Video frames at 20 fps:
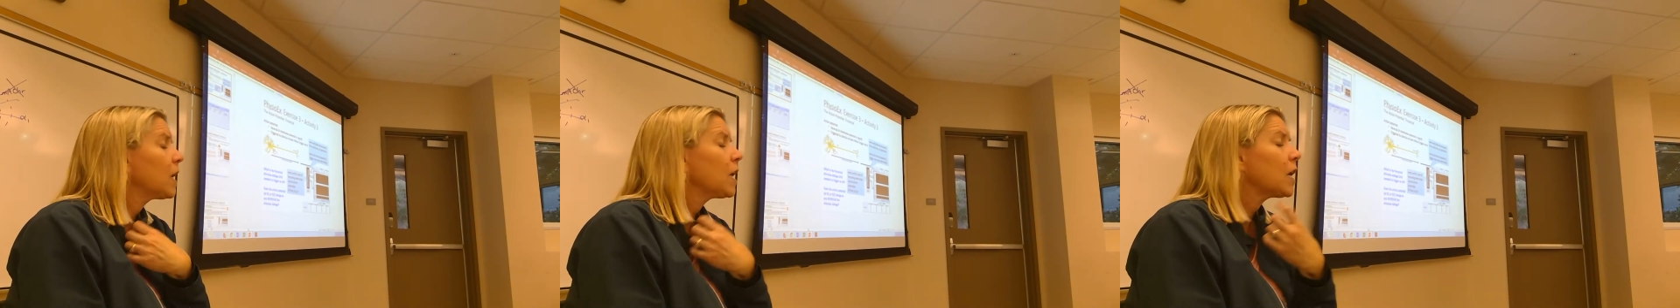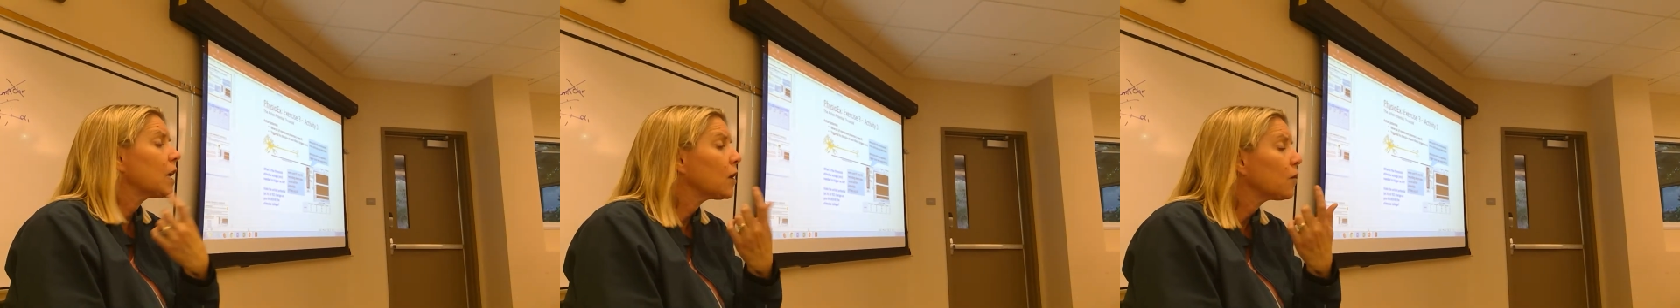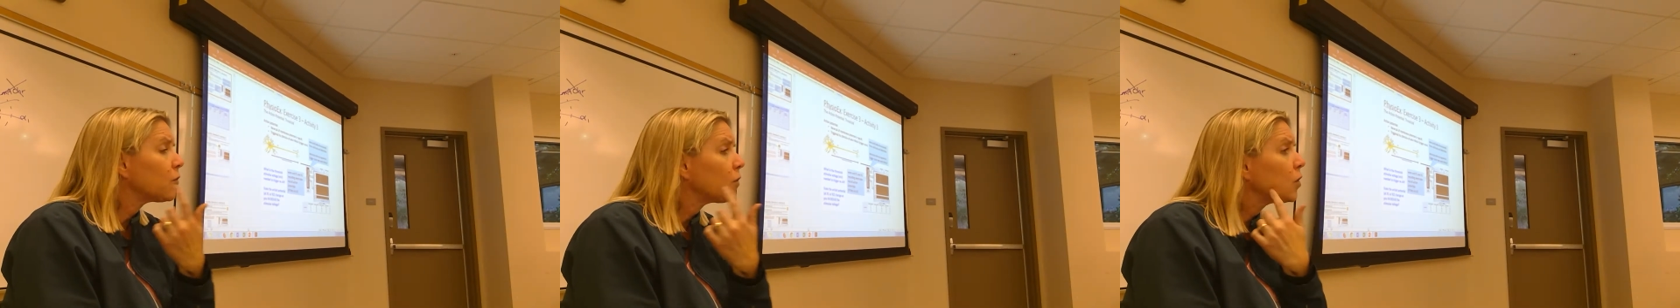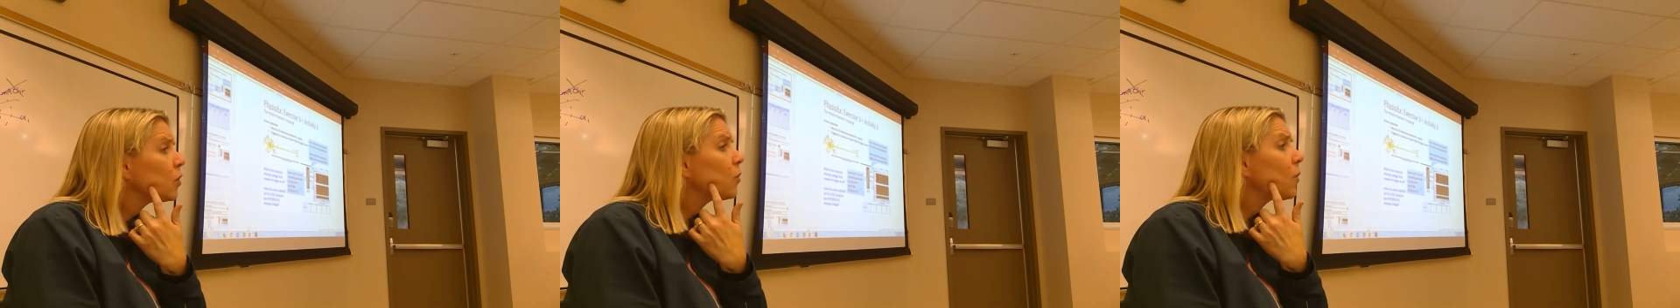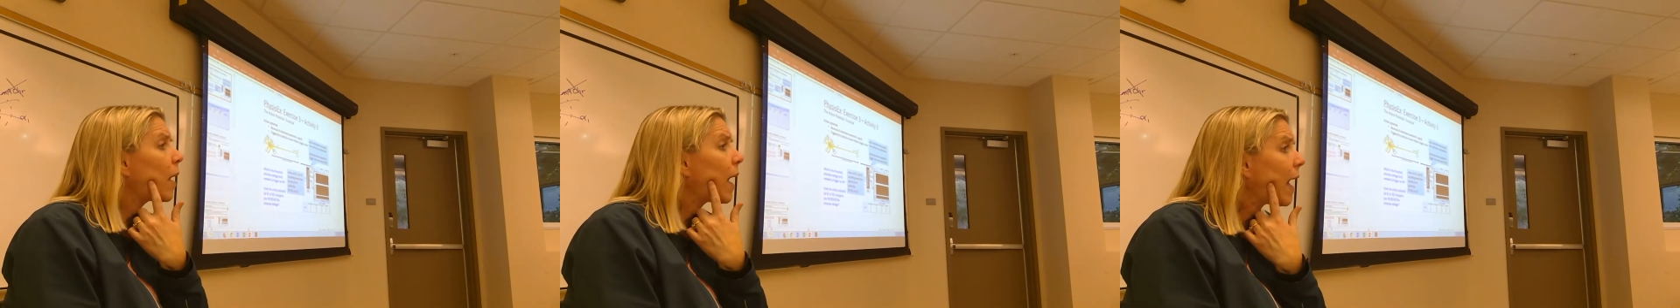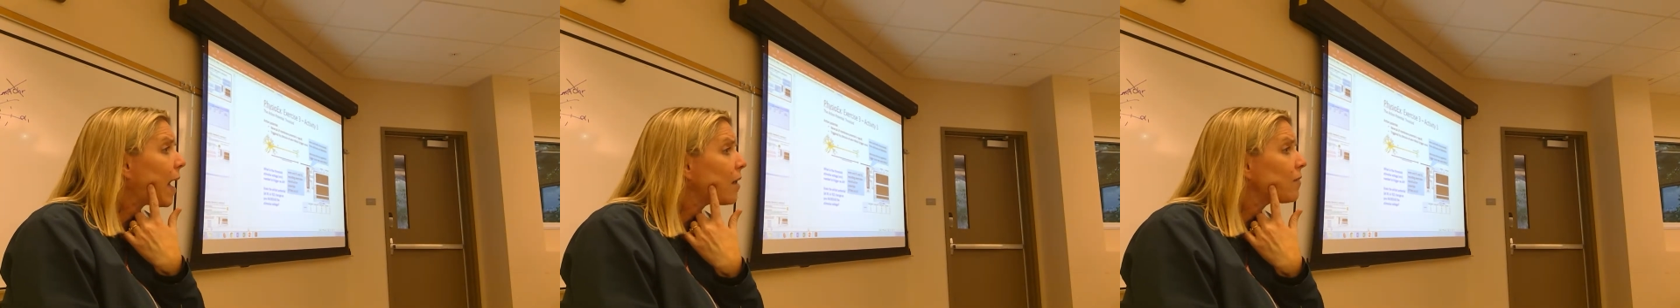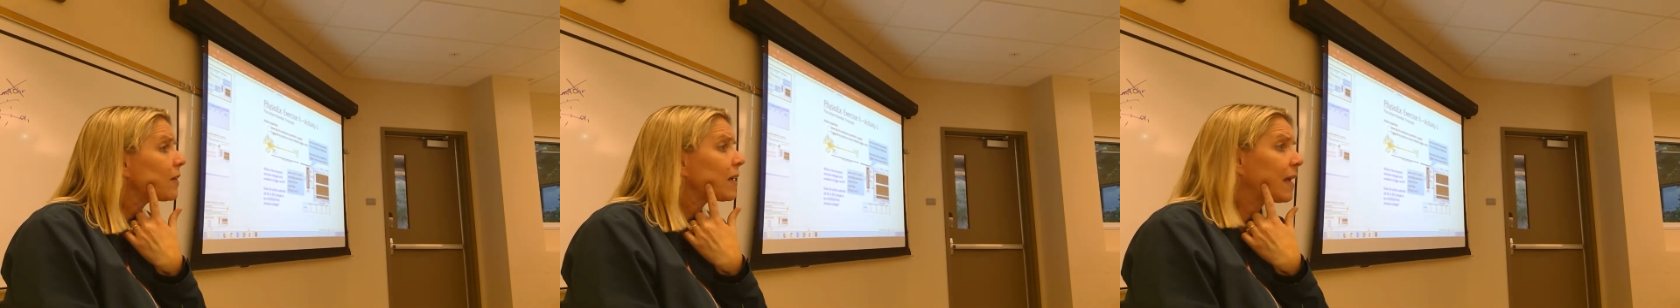If you
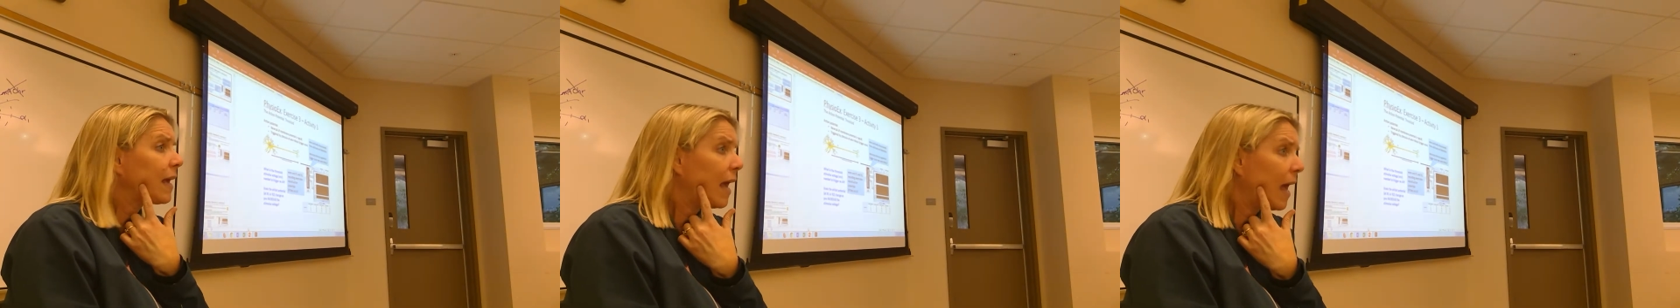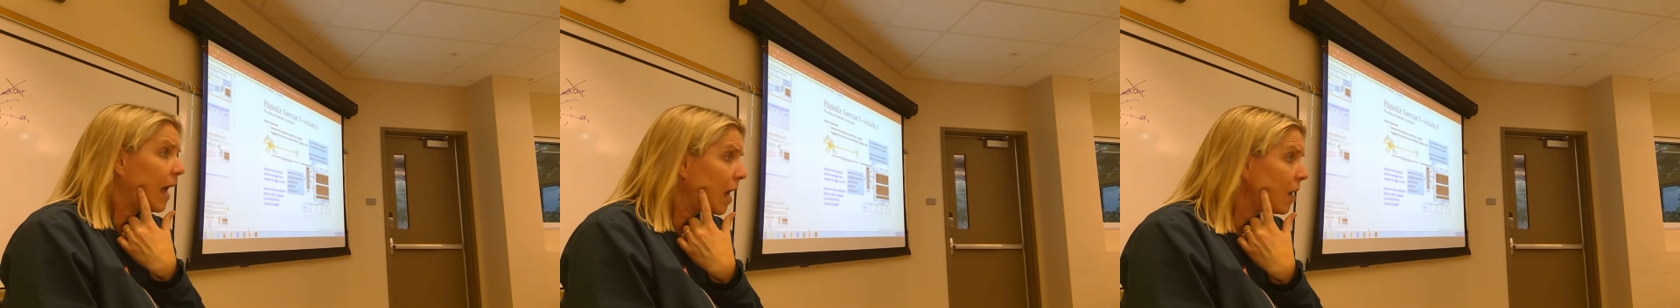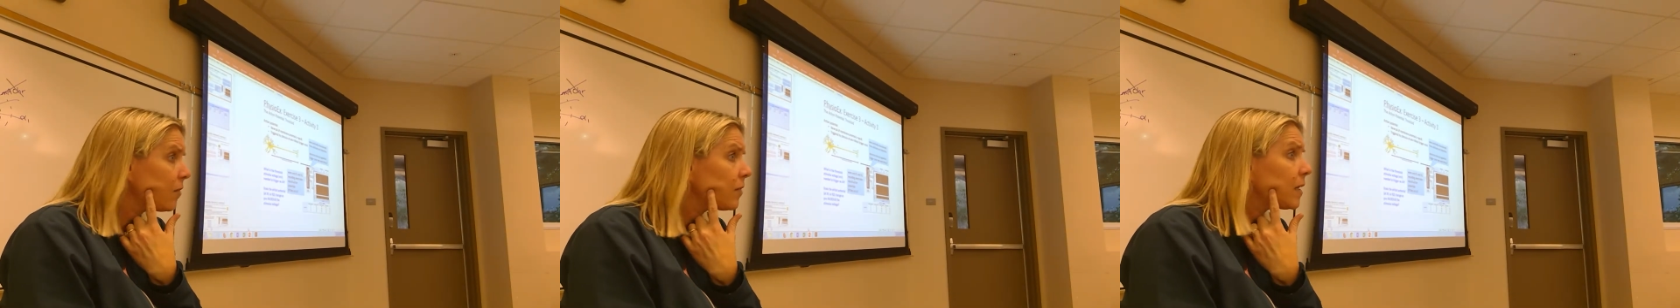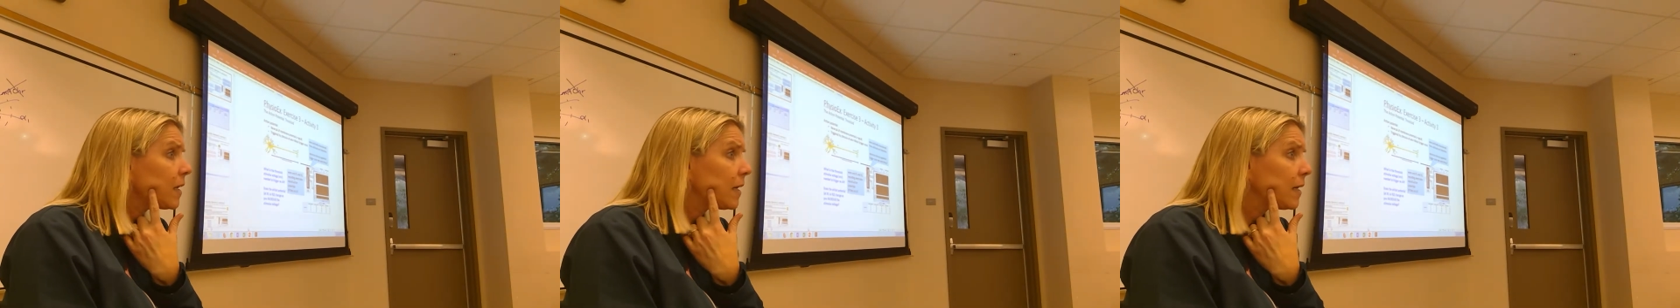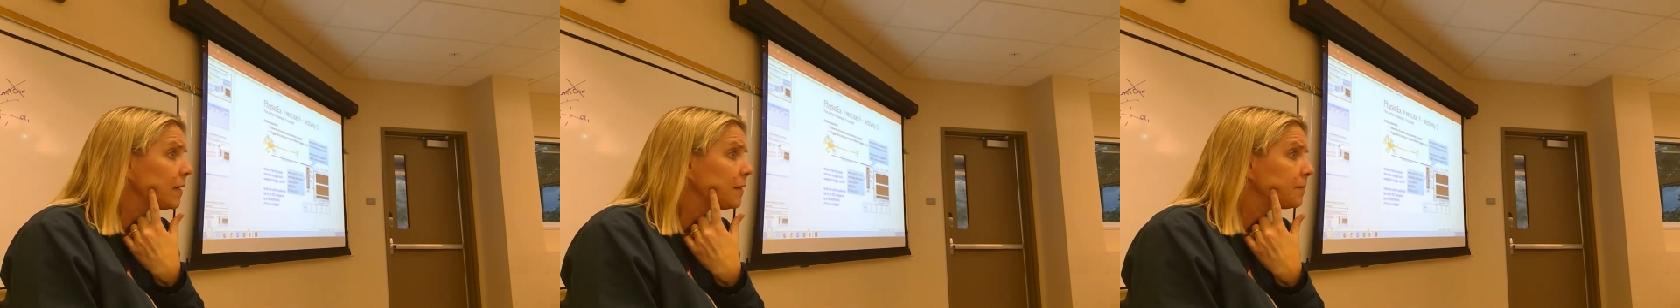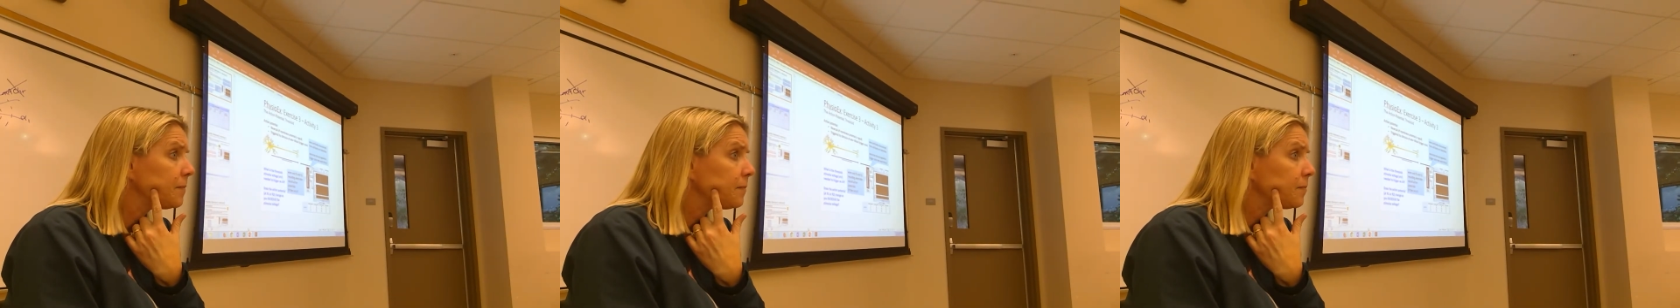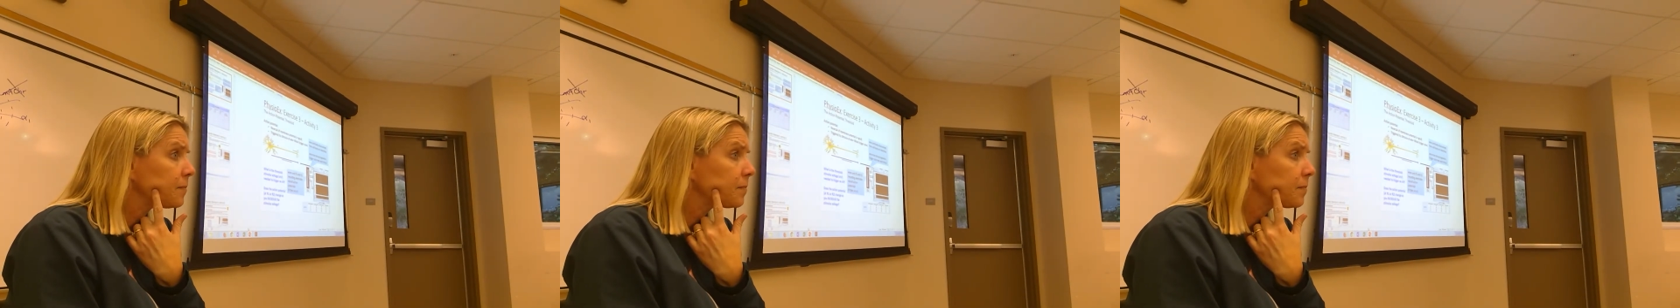have a cavity,